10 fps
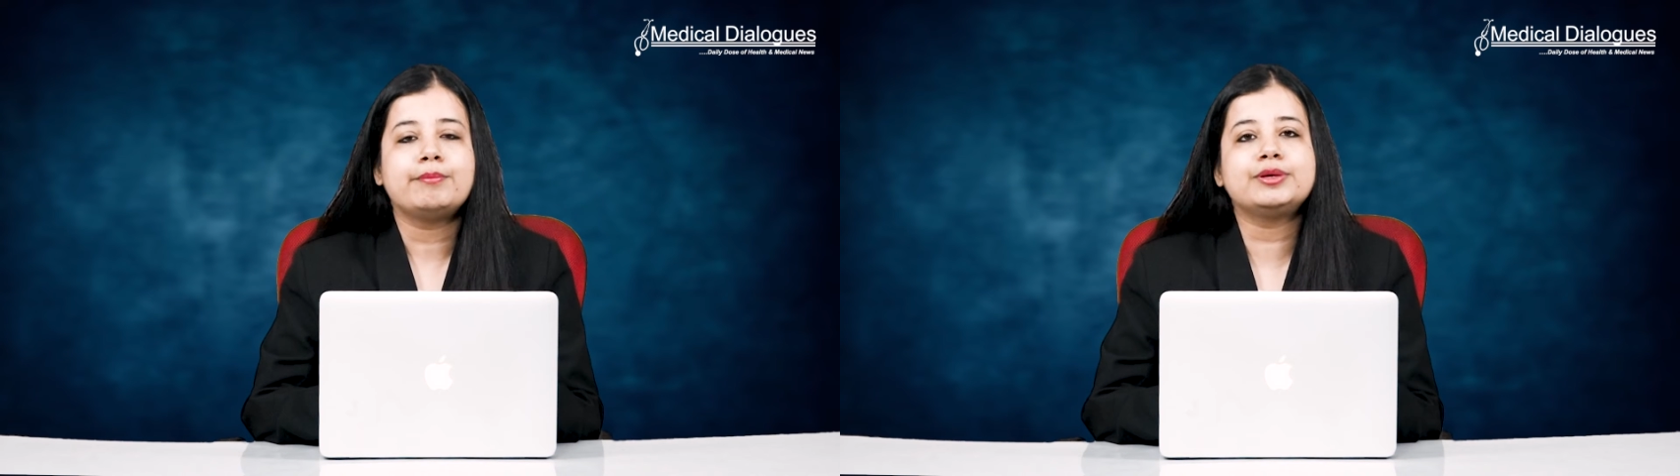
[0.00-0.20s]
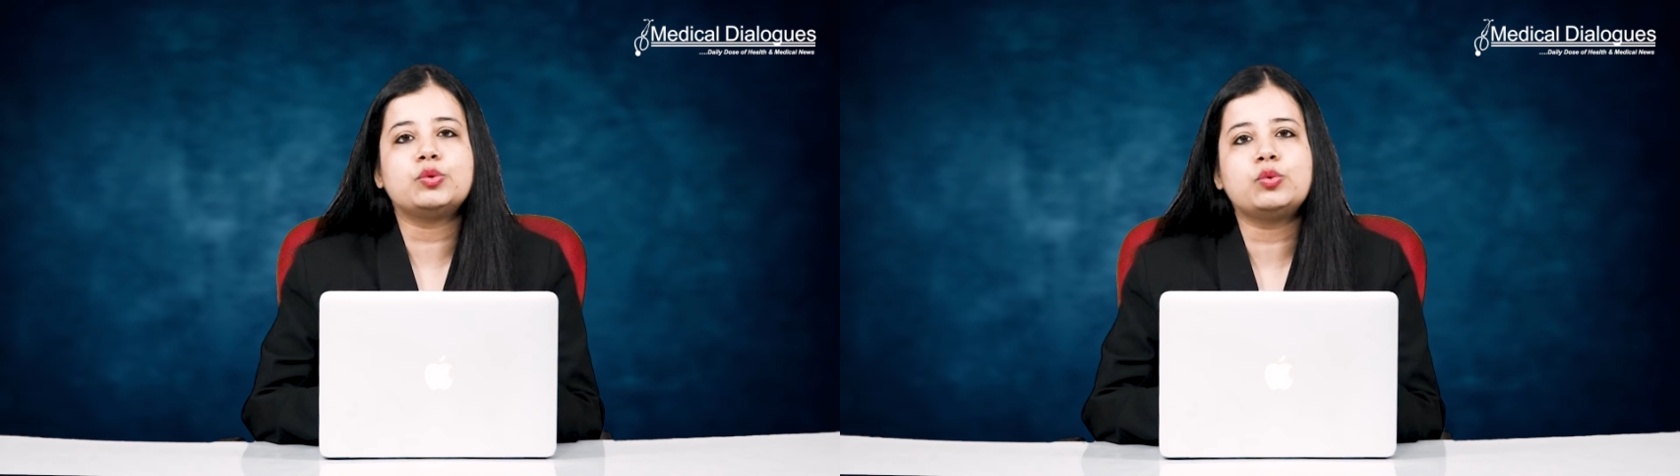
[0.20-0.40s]

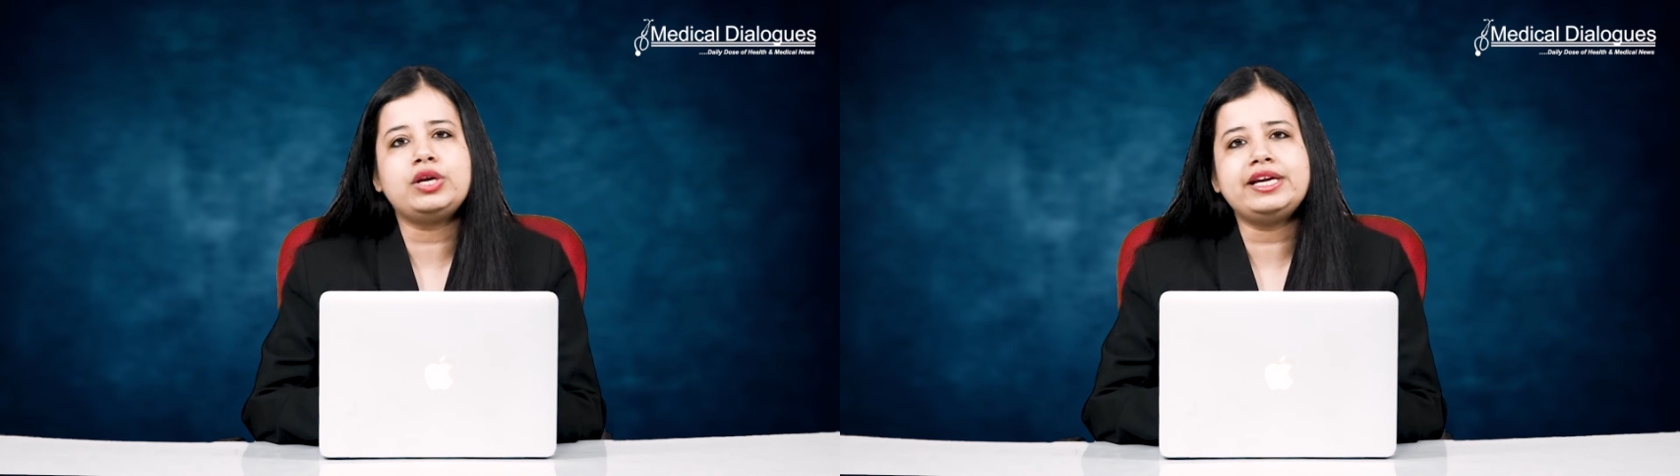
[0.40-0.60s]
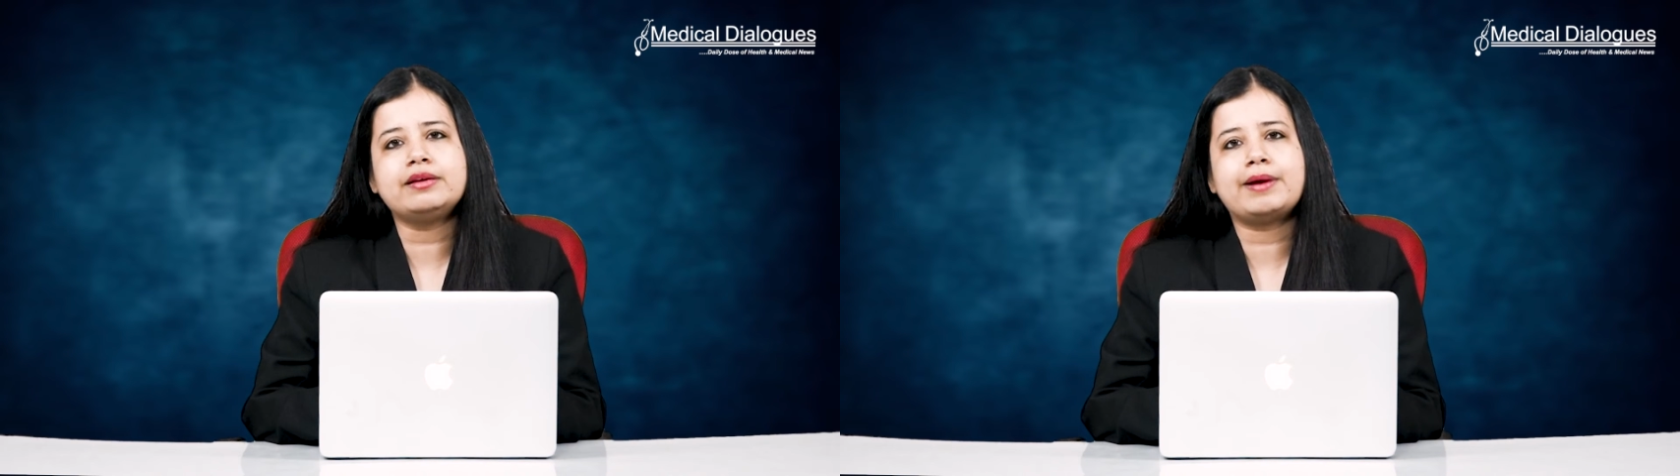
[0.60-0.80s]
but
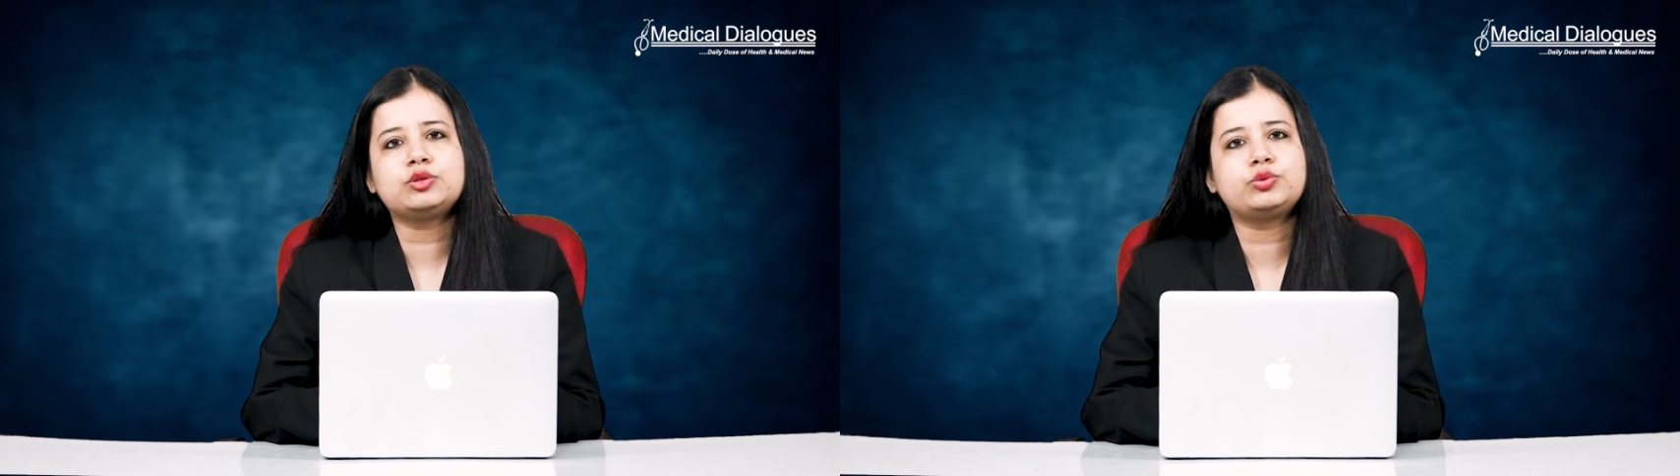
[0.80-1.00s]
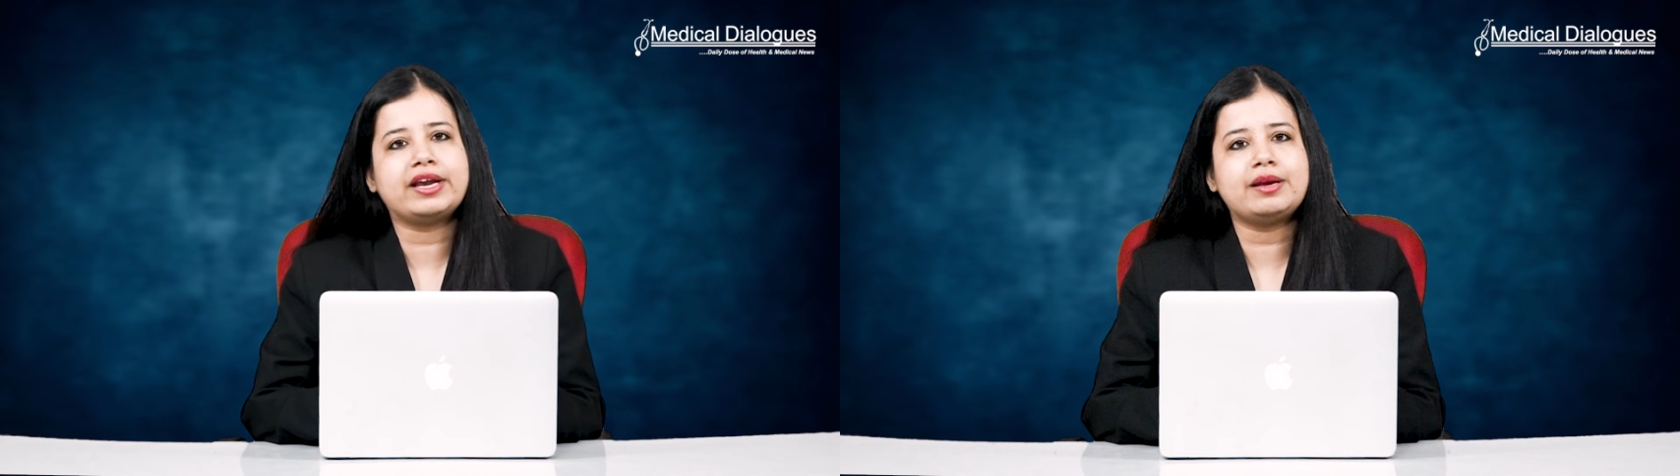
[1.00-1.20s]
only in
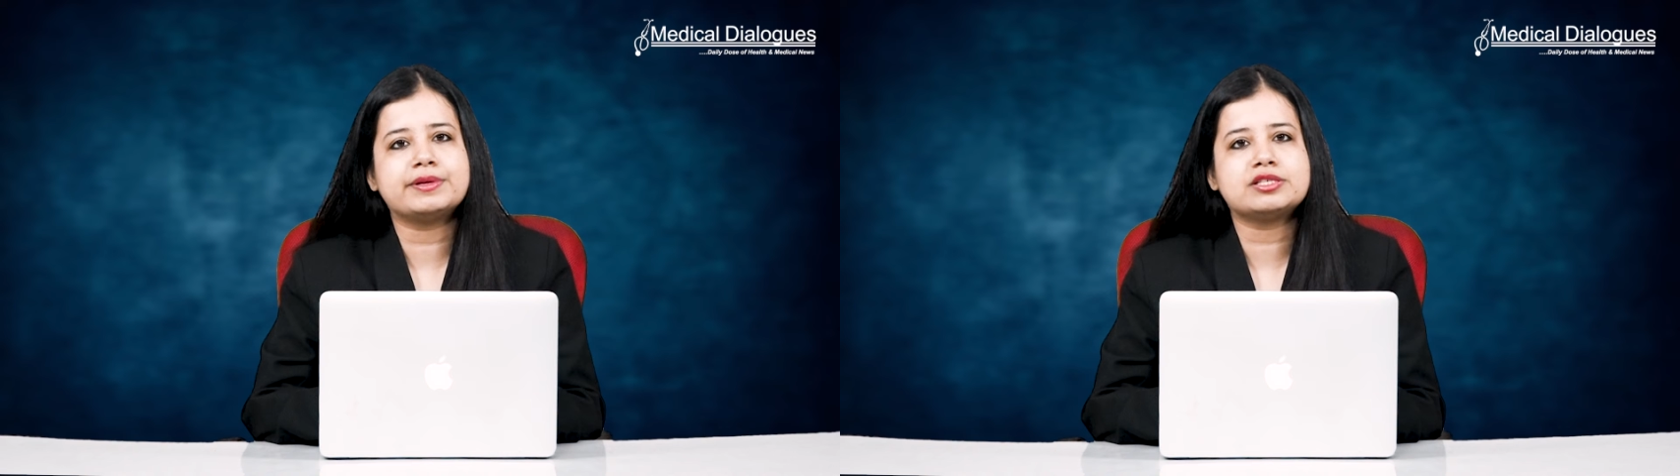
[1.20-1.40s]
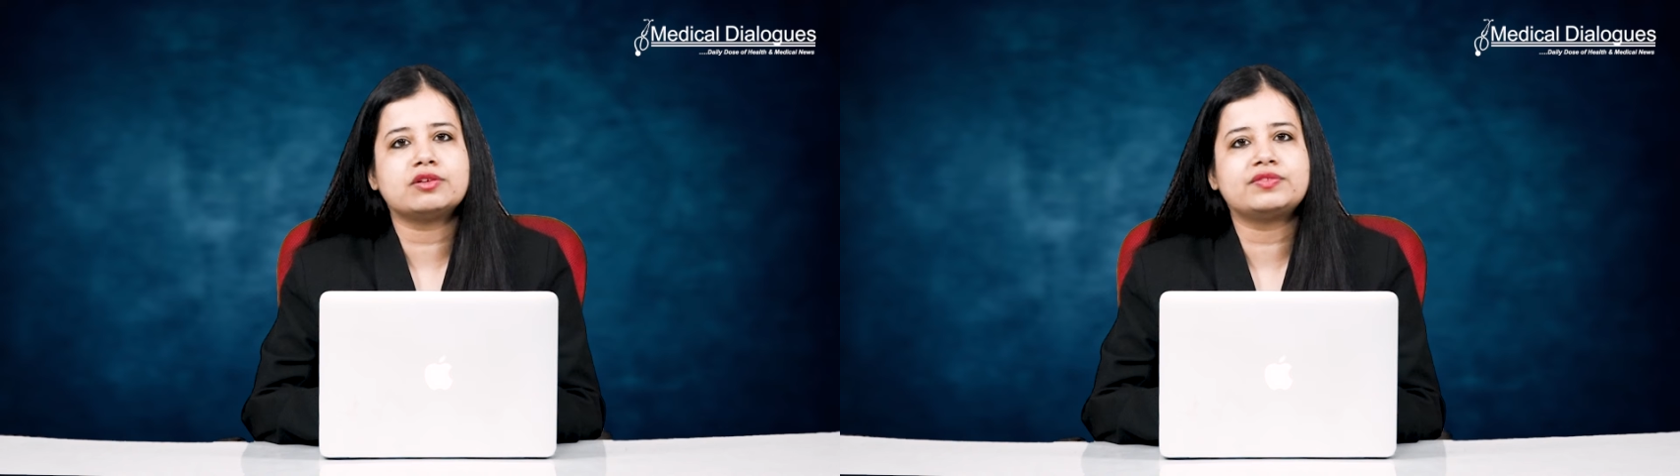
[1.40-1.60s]
about
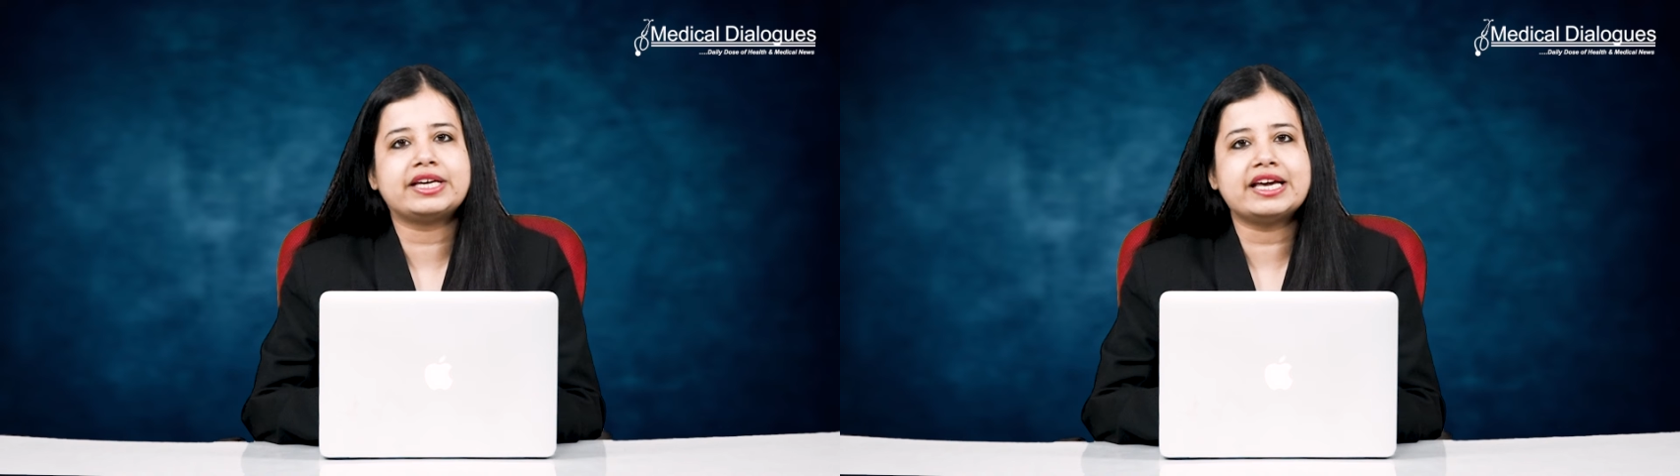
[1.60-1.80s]
20% of the